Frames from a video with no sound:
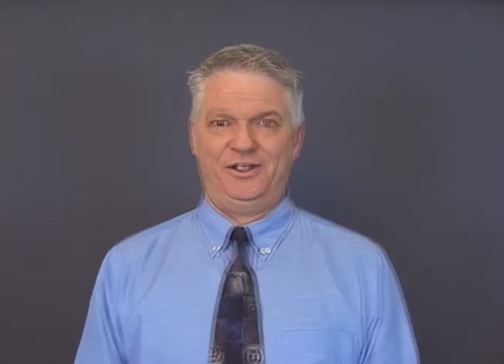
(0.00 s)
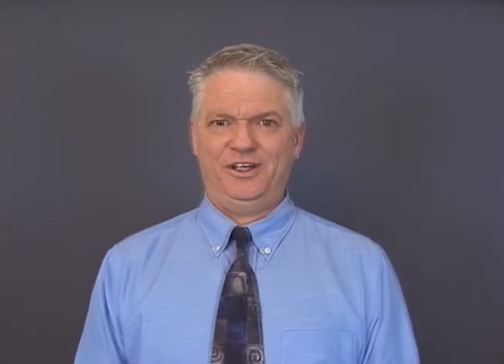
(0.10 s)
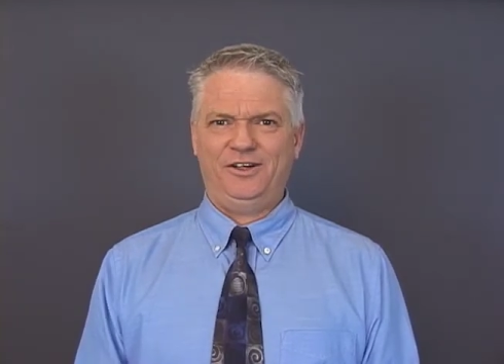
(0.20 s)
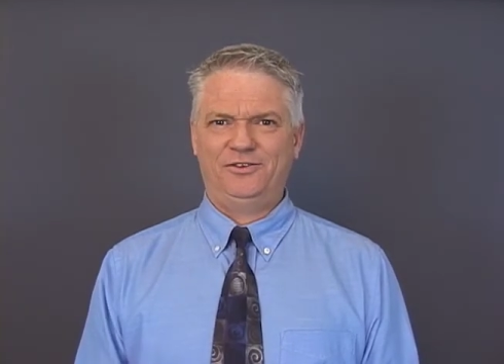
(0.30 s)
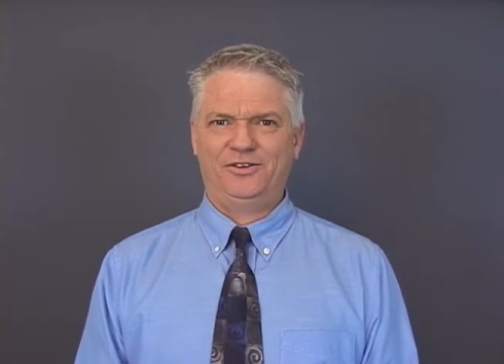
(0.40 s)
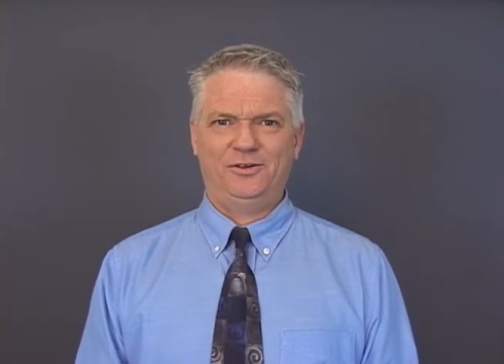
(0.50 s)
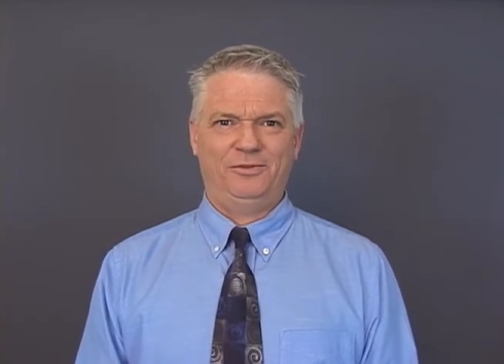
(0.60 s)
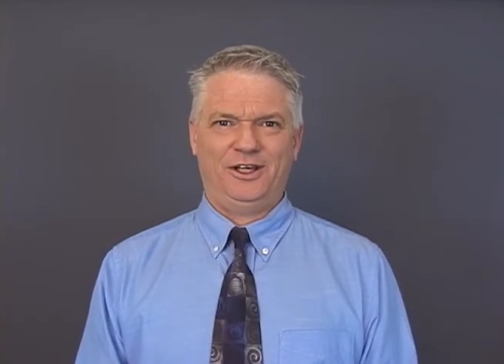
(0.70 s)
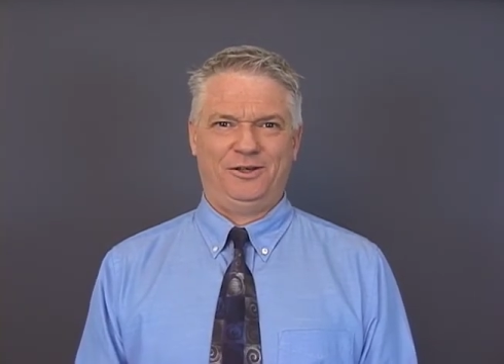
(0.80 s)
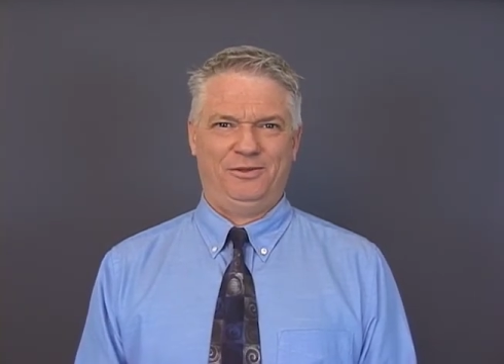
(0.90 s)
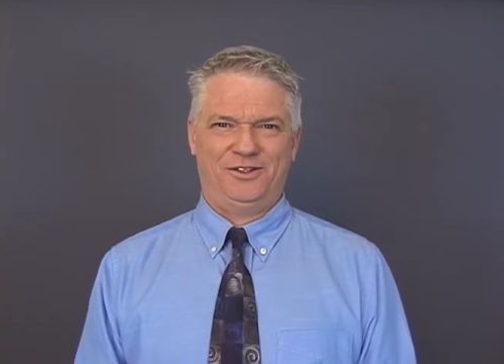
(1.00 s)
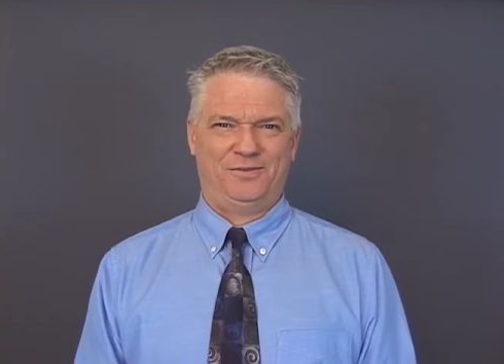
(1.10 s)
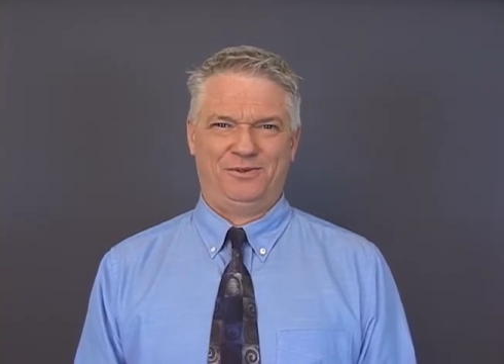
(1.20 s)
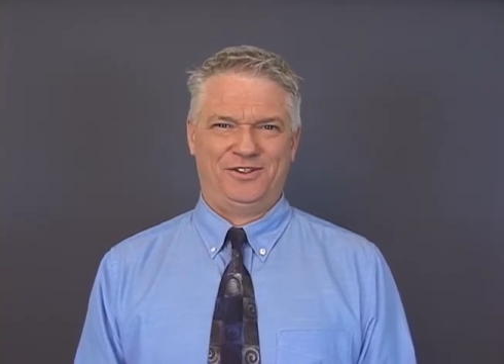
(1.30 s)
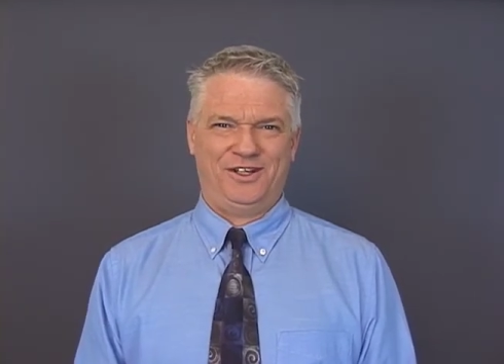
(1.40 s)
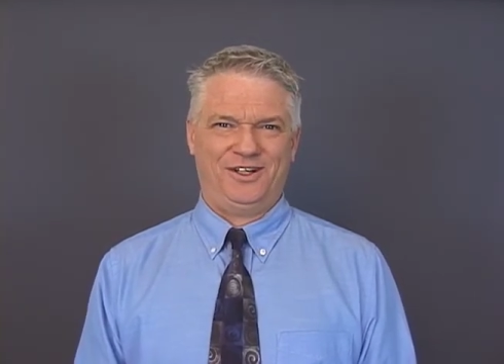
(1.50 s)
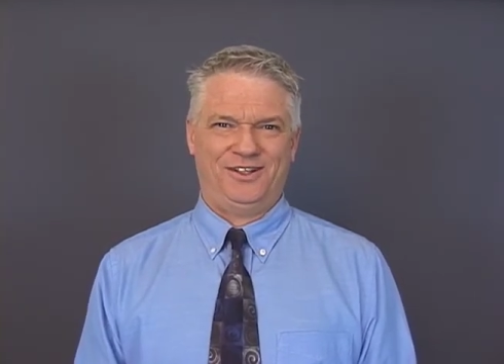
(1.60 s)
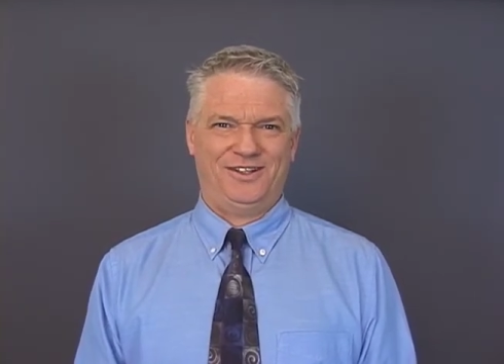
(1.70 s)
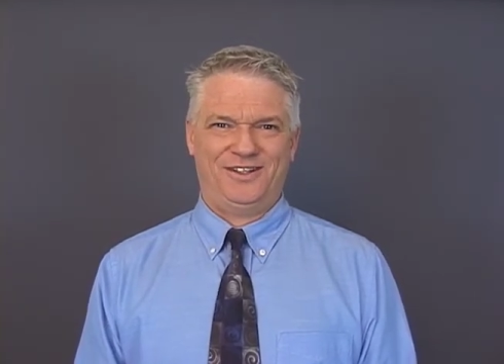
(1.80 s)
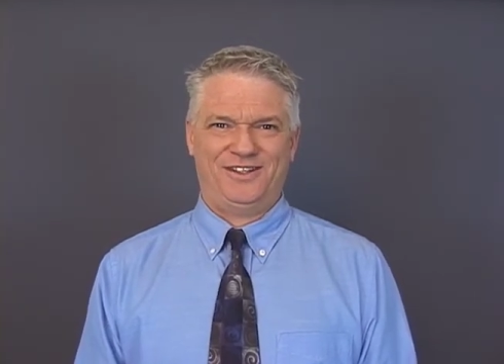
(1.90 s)
but now 2 megabits per
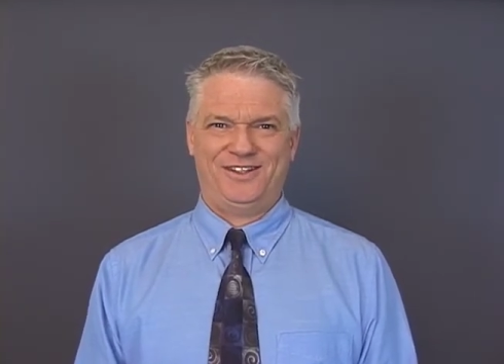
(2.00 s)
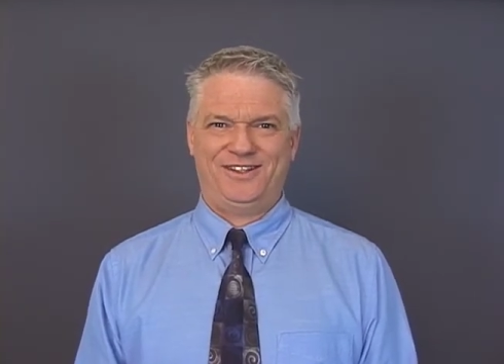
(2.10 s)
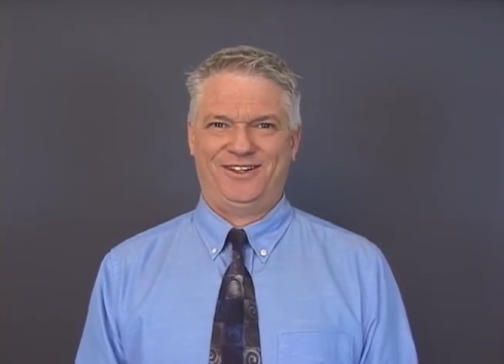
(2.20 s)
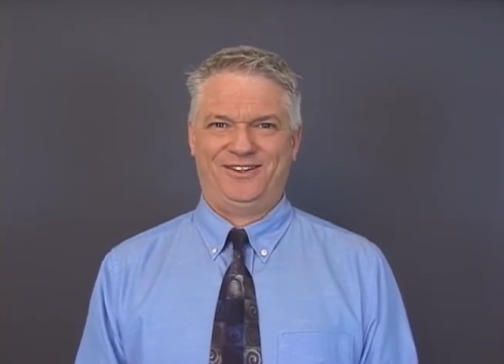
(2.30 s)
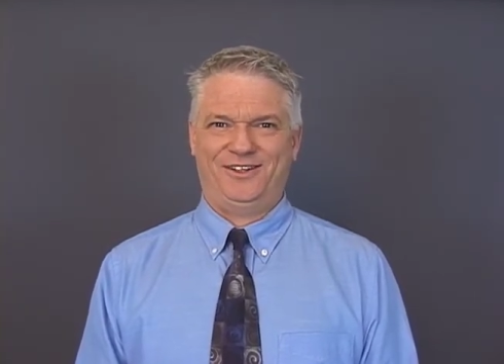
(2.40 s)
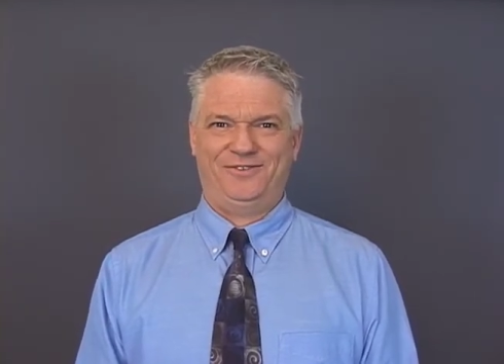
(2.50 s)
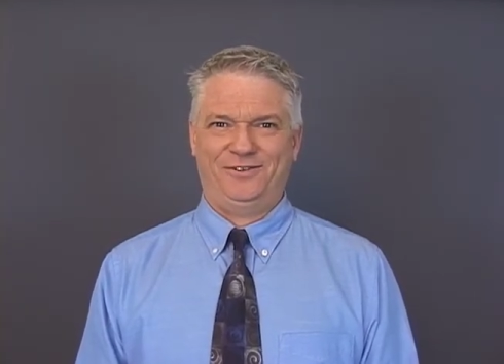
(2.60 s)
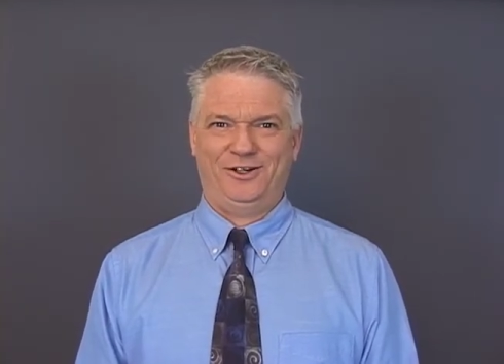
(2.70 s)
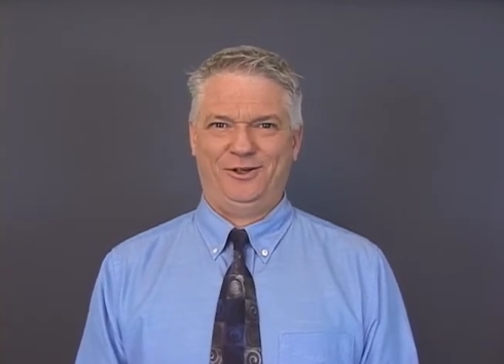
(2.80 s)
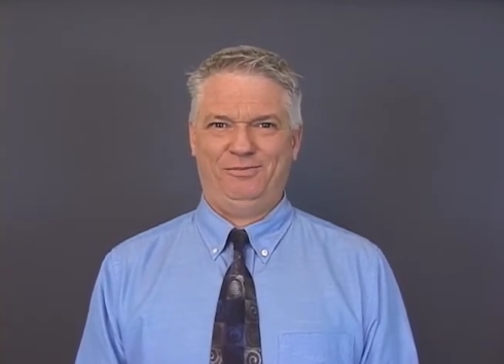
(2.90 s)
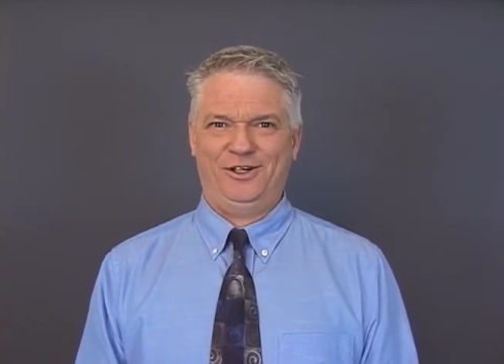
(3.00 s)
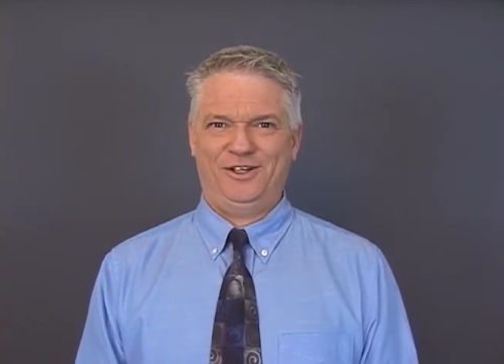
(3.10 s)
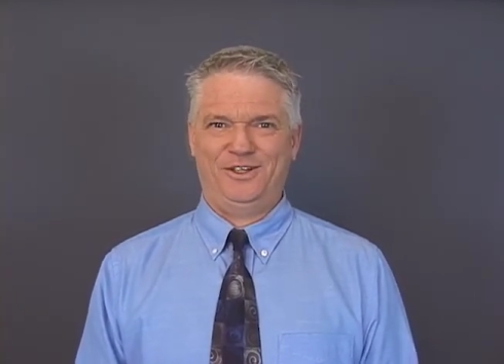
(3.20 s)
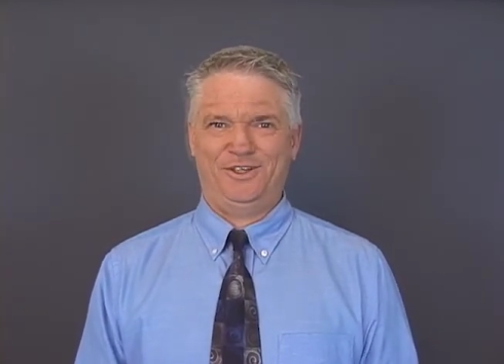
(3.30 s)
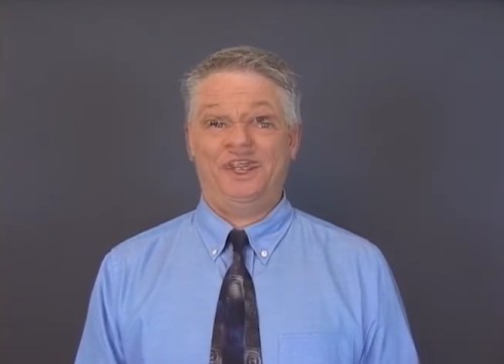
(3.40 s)
second doesn't sound like very much.